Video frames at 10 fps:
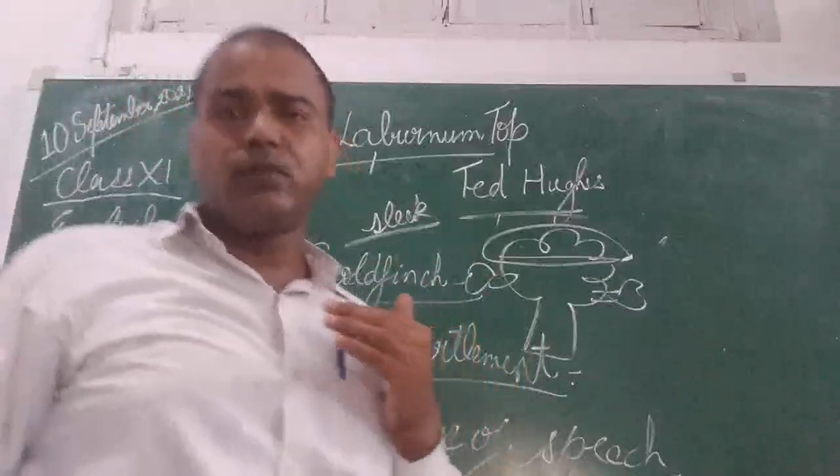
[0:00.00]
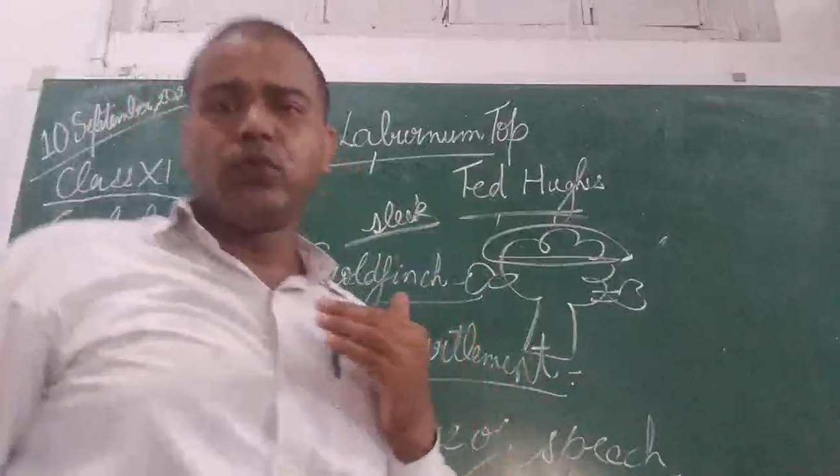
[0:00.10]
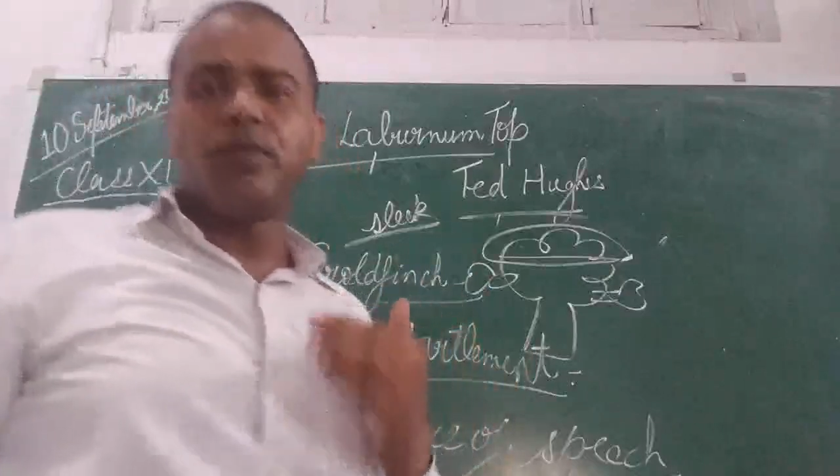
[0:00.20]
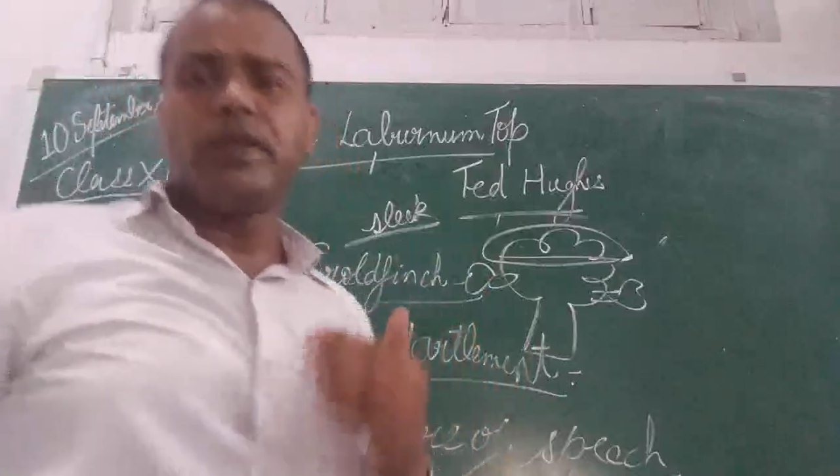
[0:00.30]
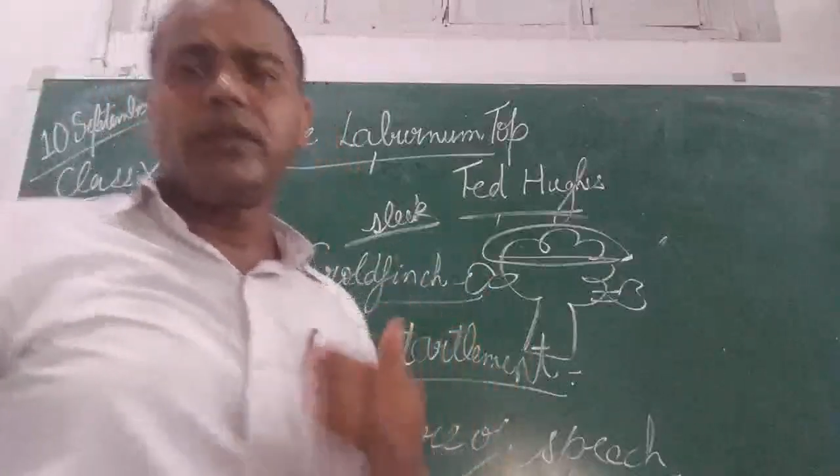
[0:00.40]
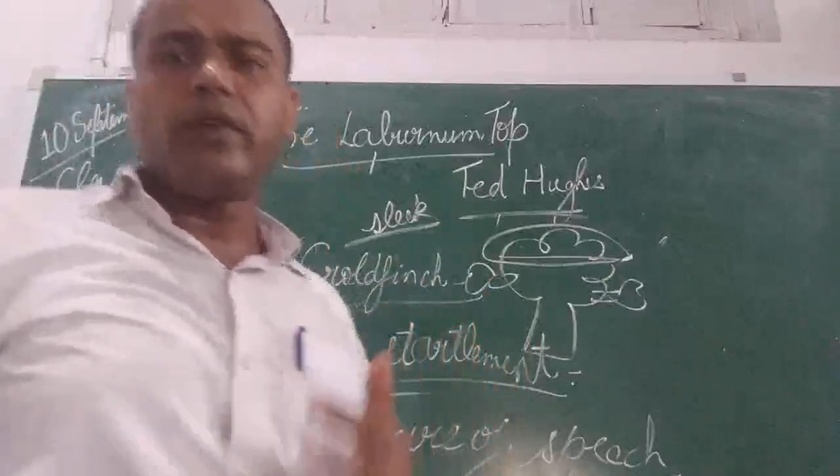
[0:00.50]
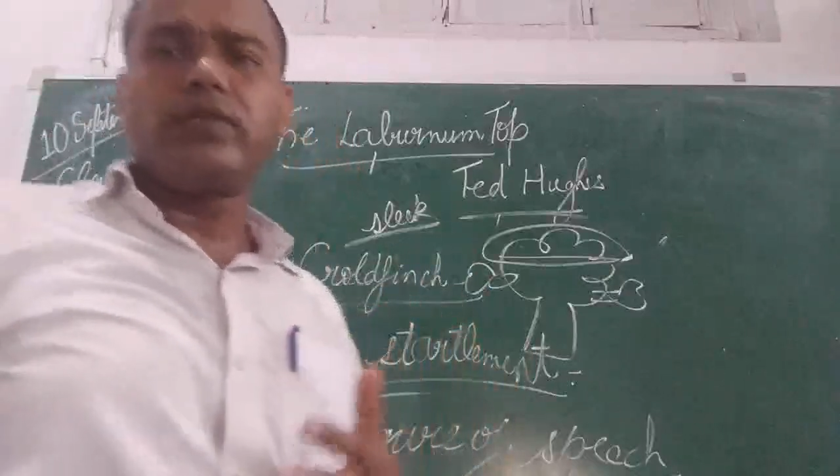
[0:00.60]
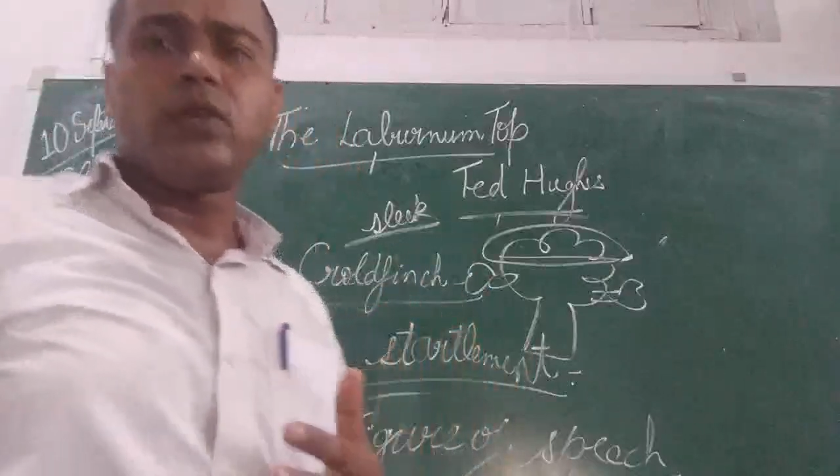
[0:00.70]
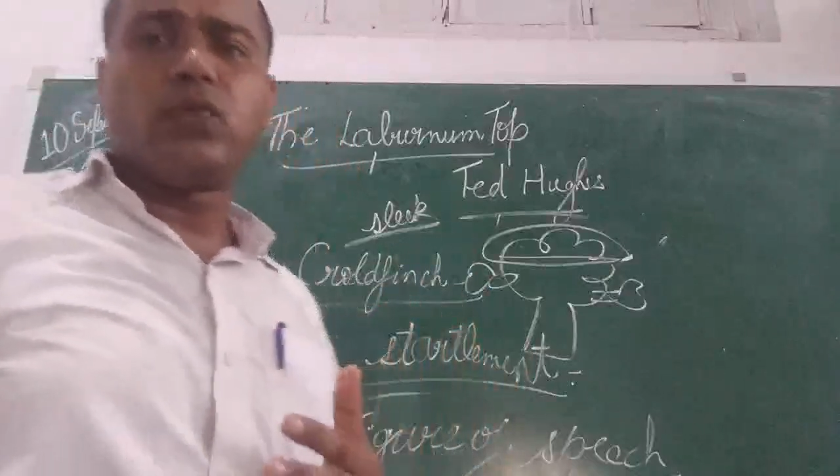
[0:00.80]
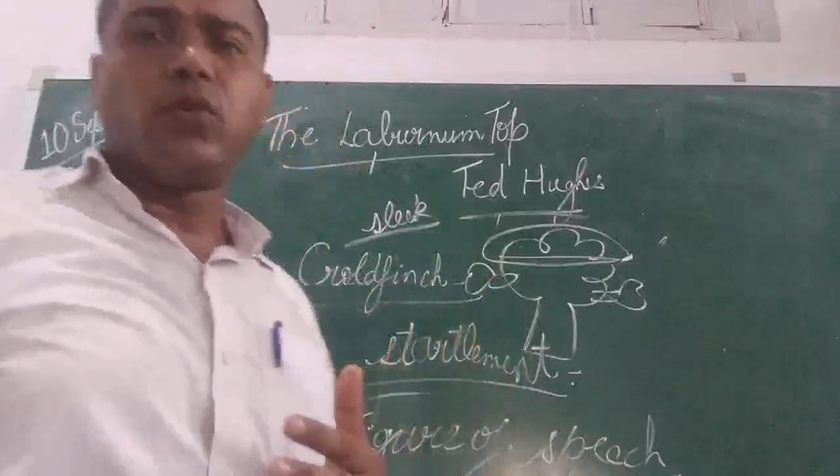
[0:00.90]
movement
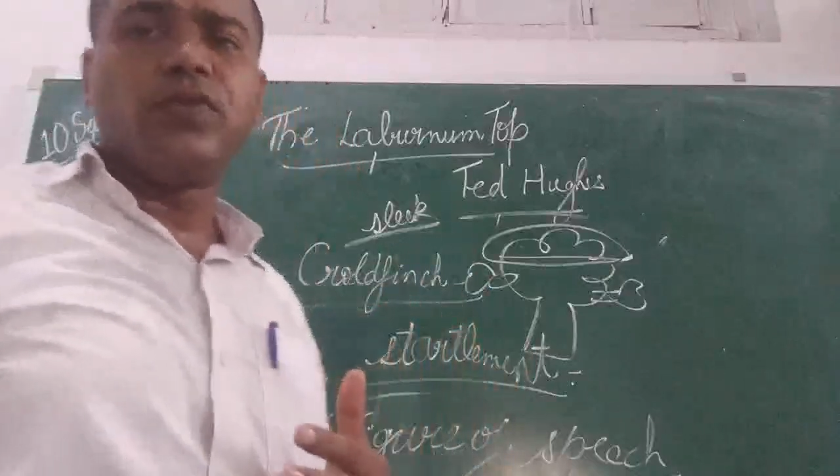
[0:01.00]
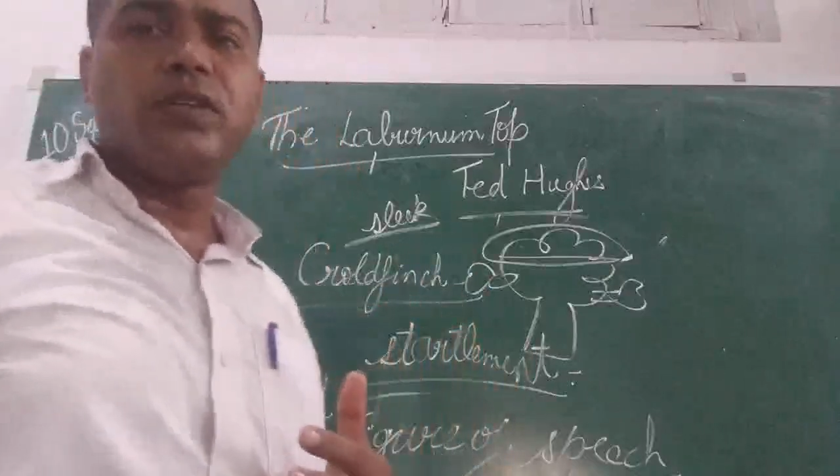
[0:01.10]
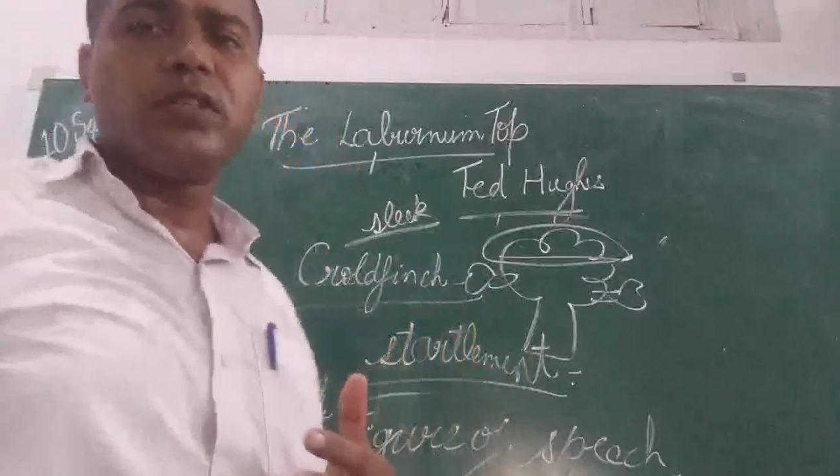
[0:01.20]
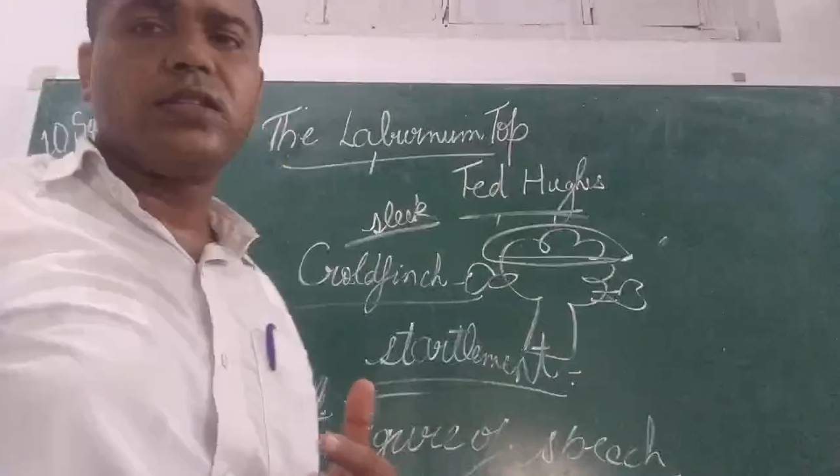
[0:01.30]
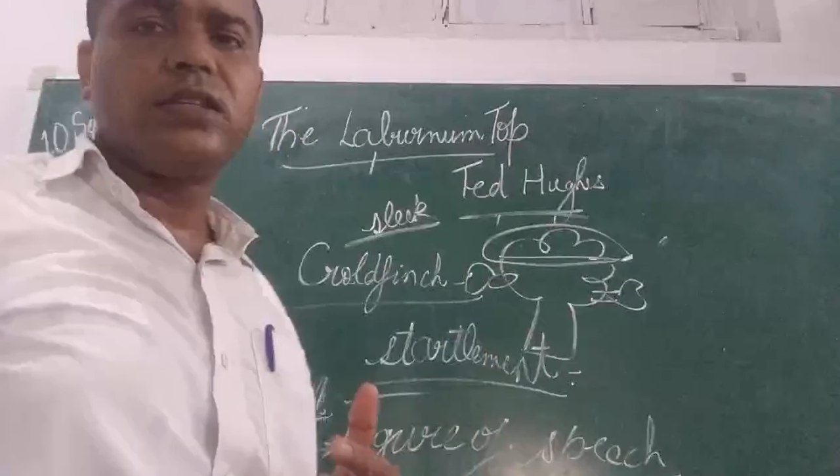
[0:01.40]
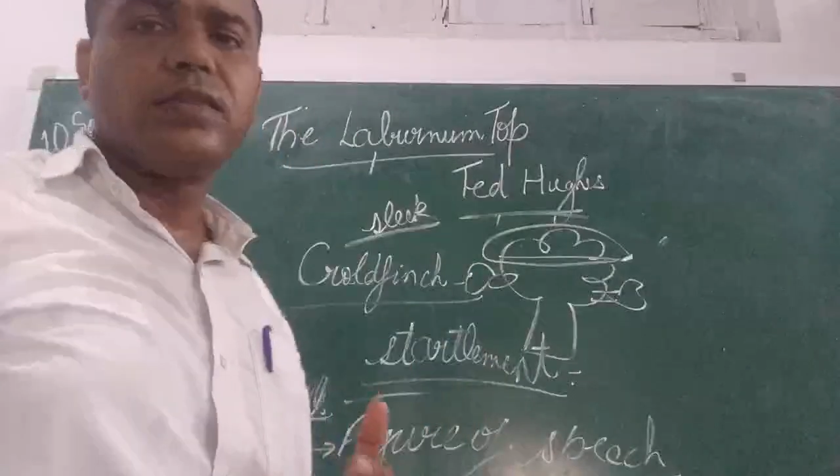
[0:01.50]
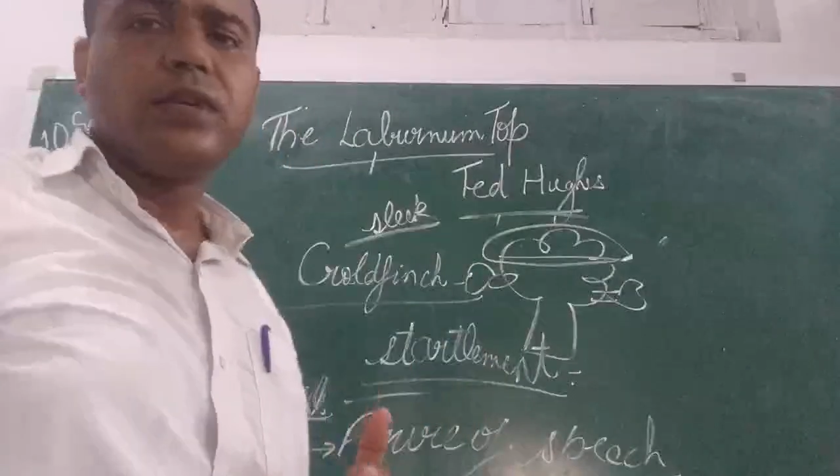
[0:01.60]
of the goldfinch